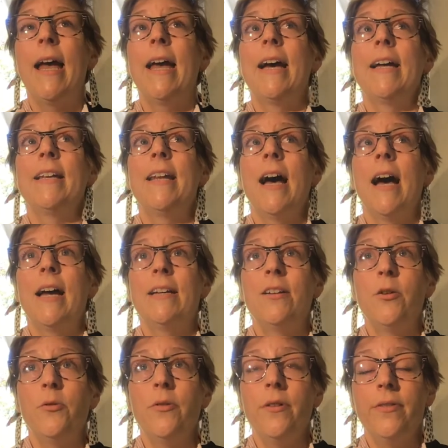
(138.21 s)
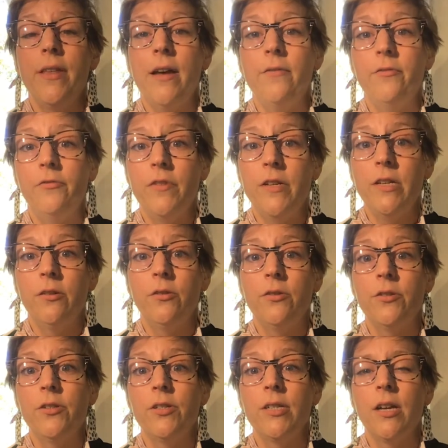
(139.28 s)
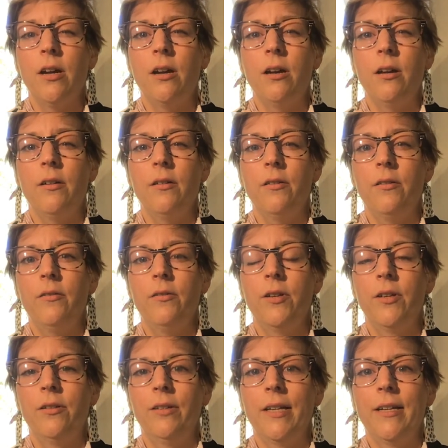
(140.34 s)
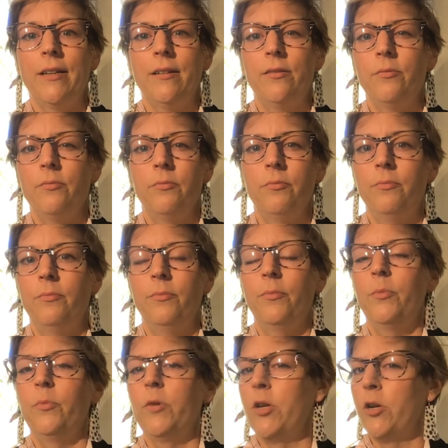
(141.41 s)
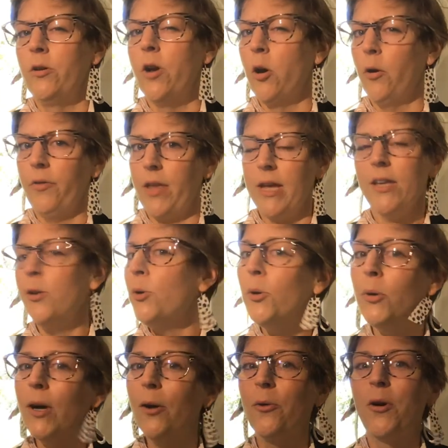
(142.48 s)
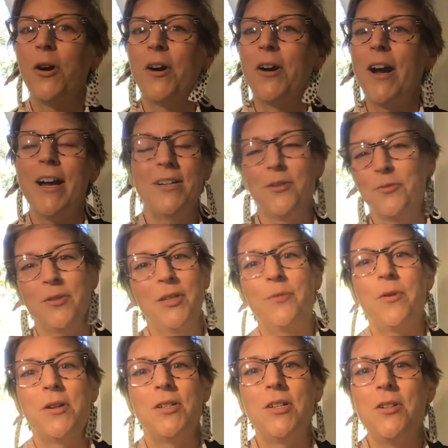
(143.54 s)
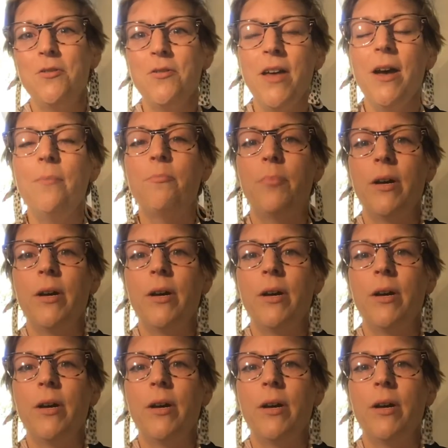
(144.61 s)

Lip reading: And I know that feels like, no thank you, or I don't really want to do that.